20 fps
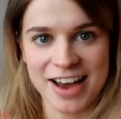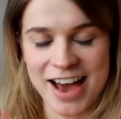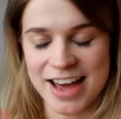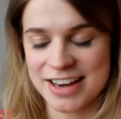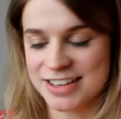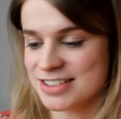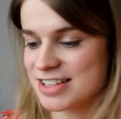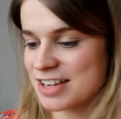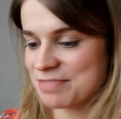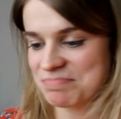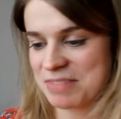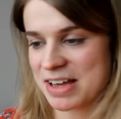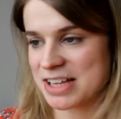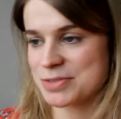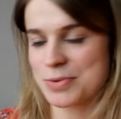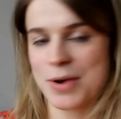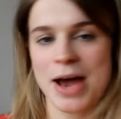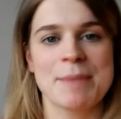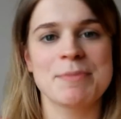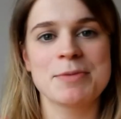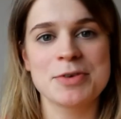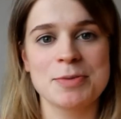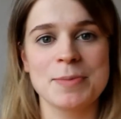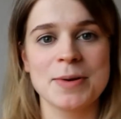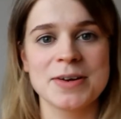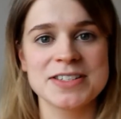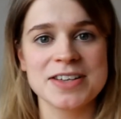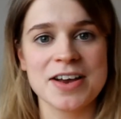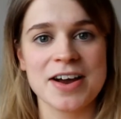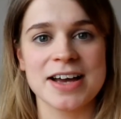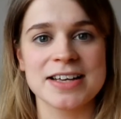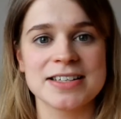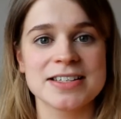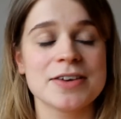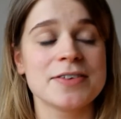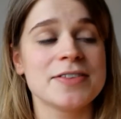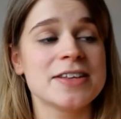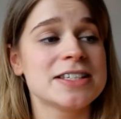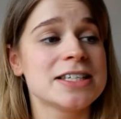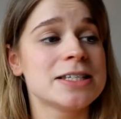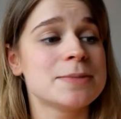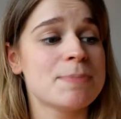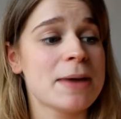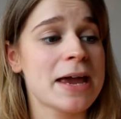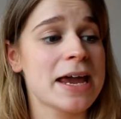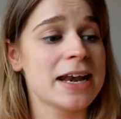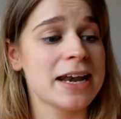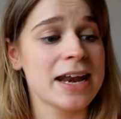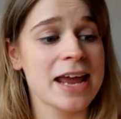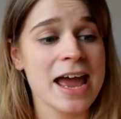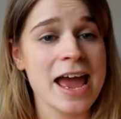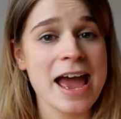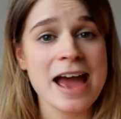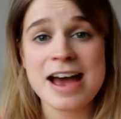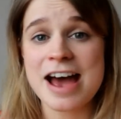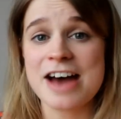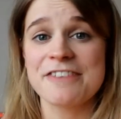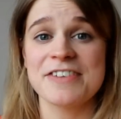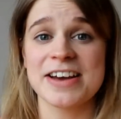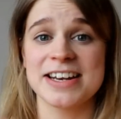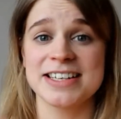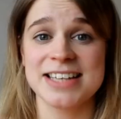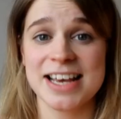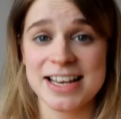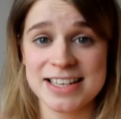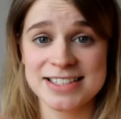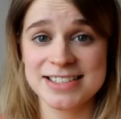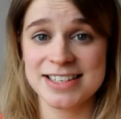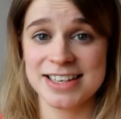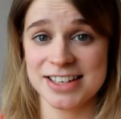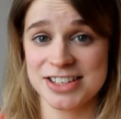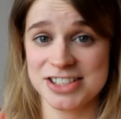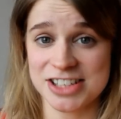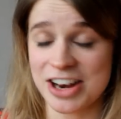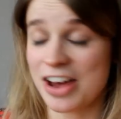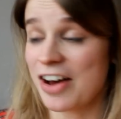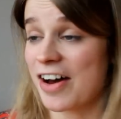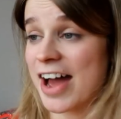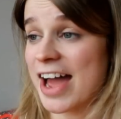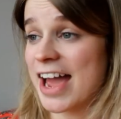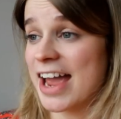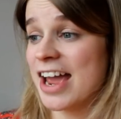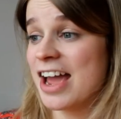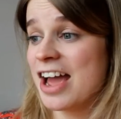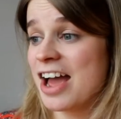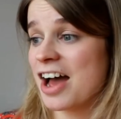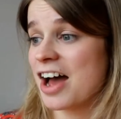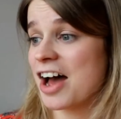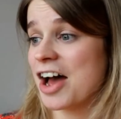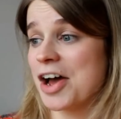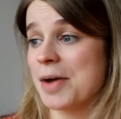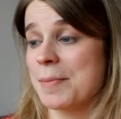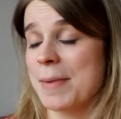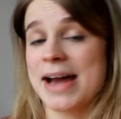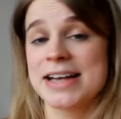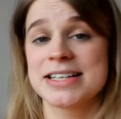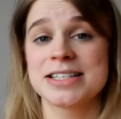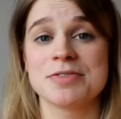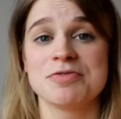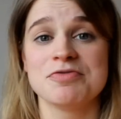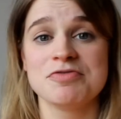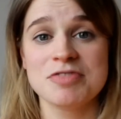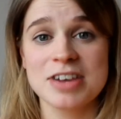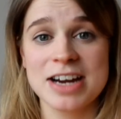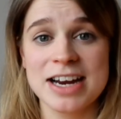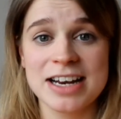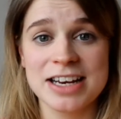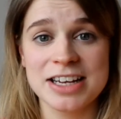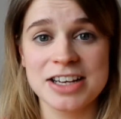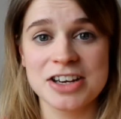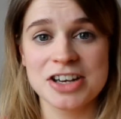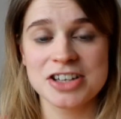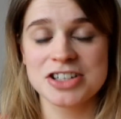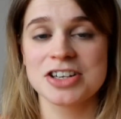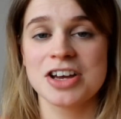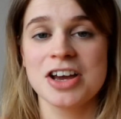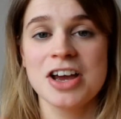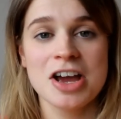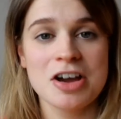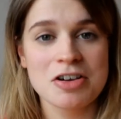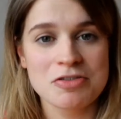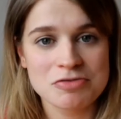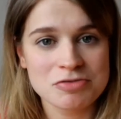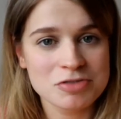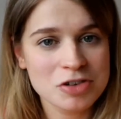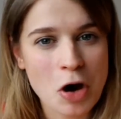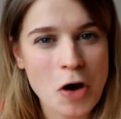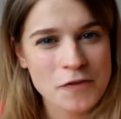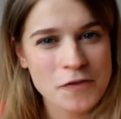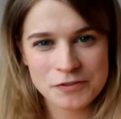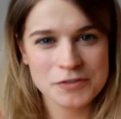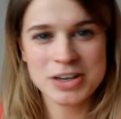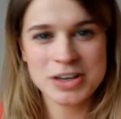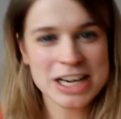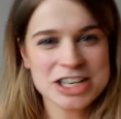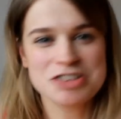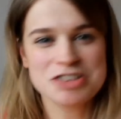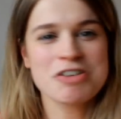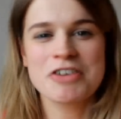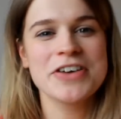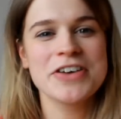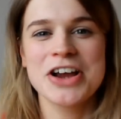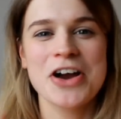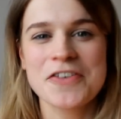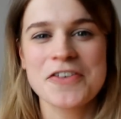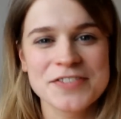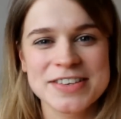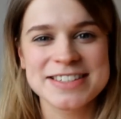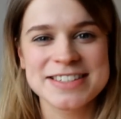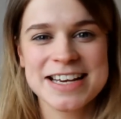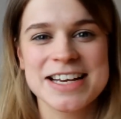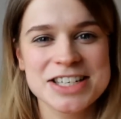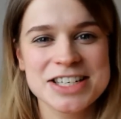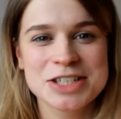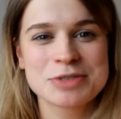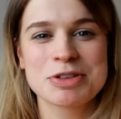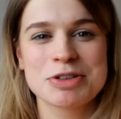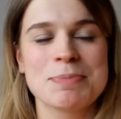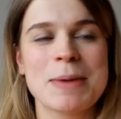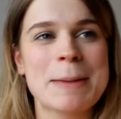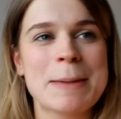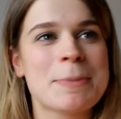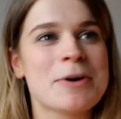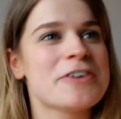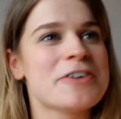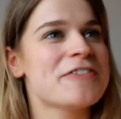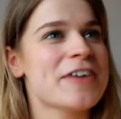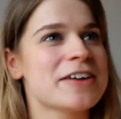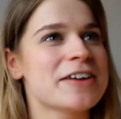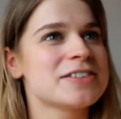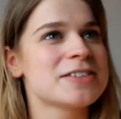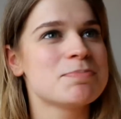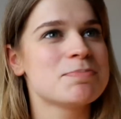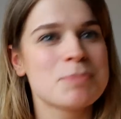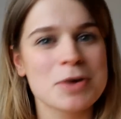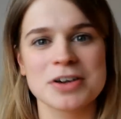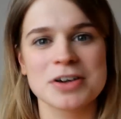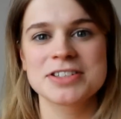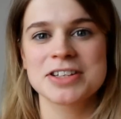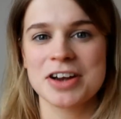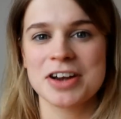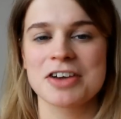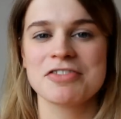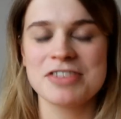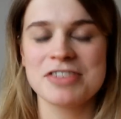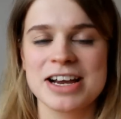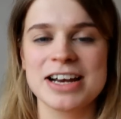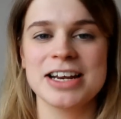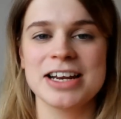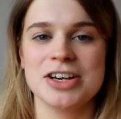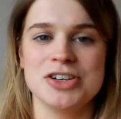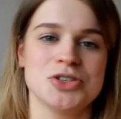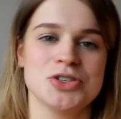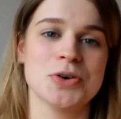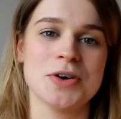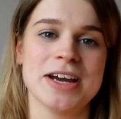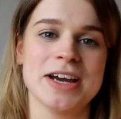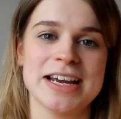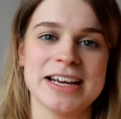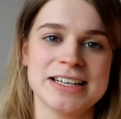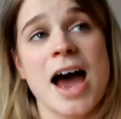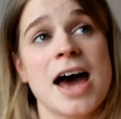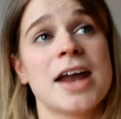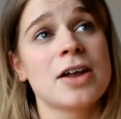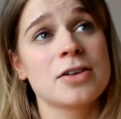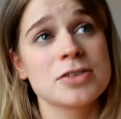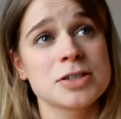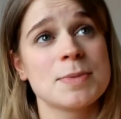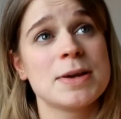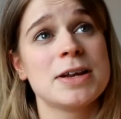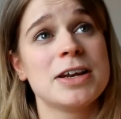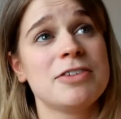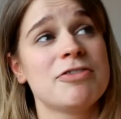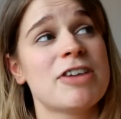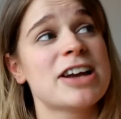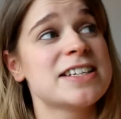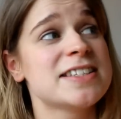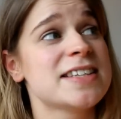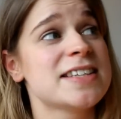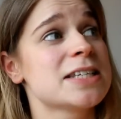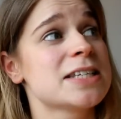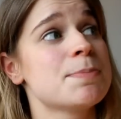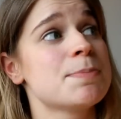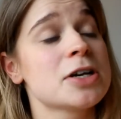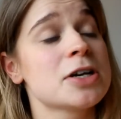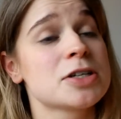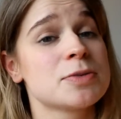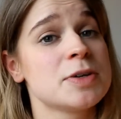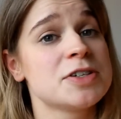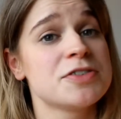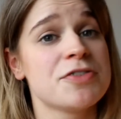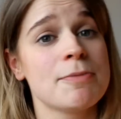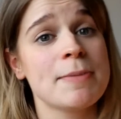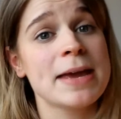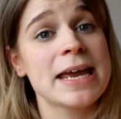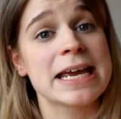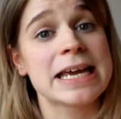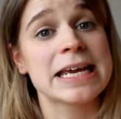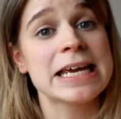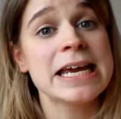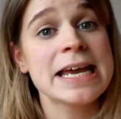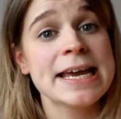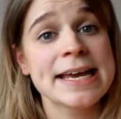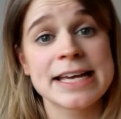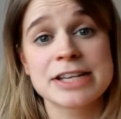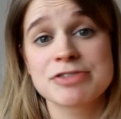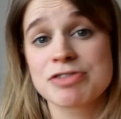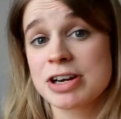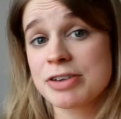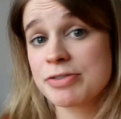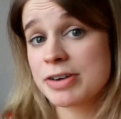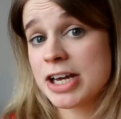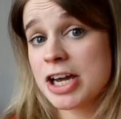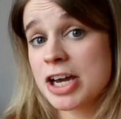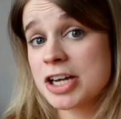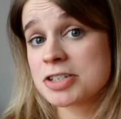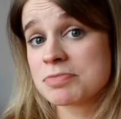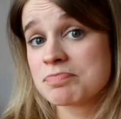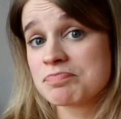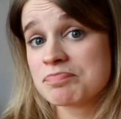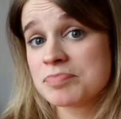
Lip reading: And that's what happened with The Bluest Eye. So this has been a fantastic July. Had some really good literary conversations with people, found some books that I really enjoyed, and ultimately read 6 books, which for me is really, really good.